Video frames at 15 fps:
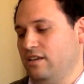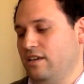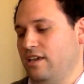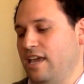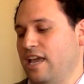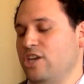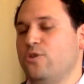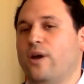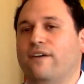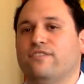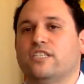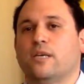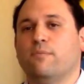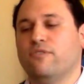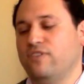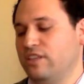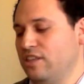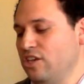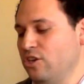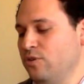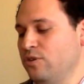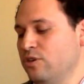and you have some of it that
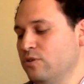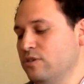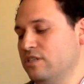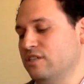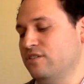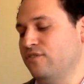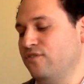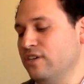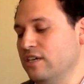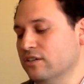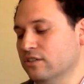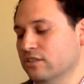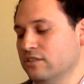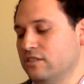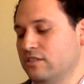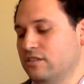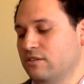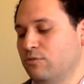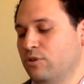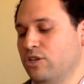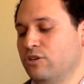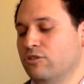you use as fields
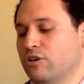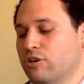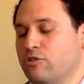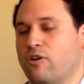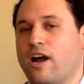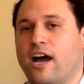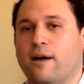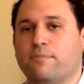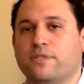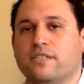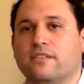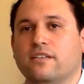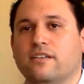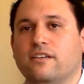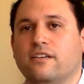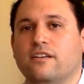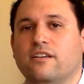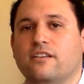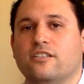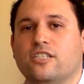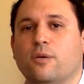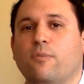where you grow crops,
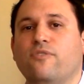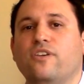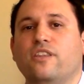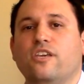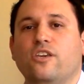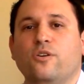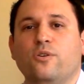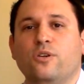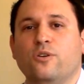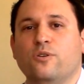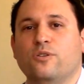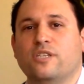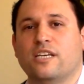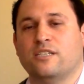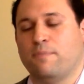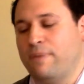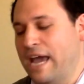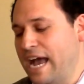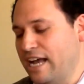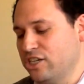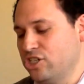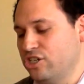some of it that you use as a
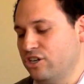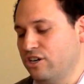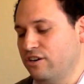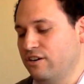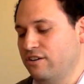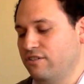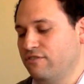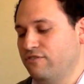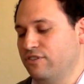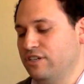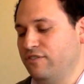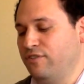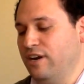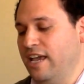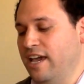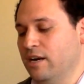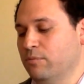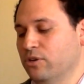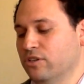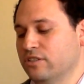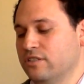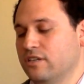pasture for different
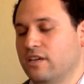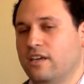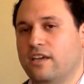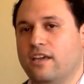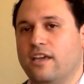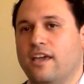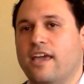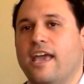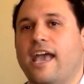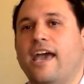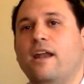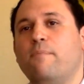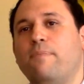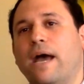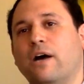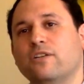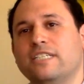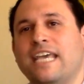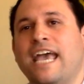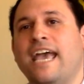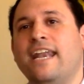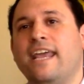animals, and about
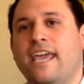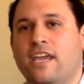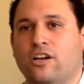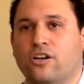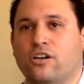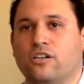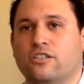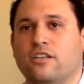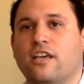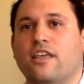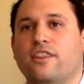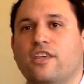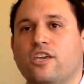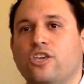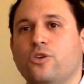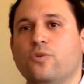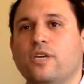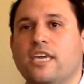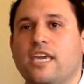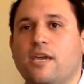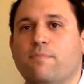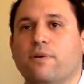10 acres that you
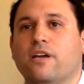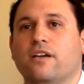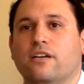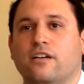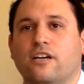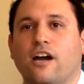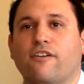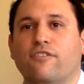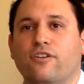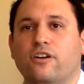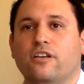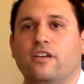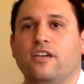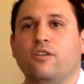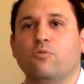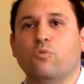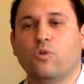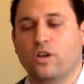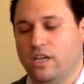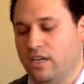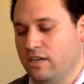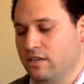keep covered in
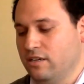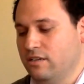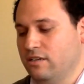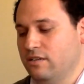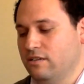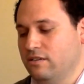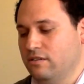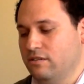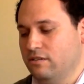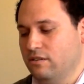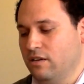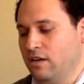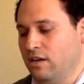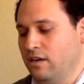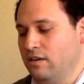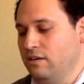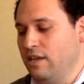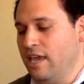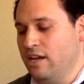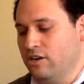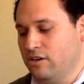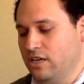wooded
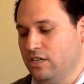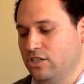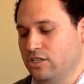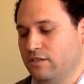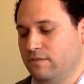acreage.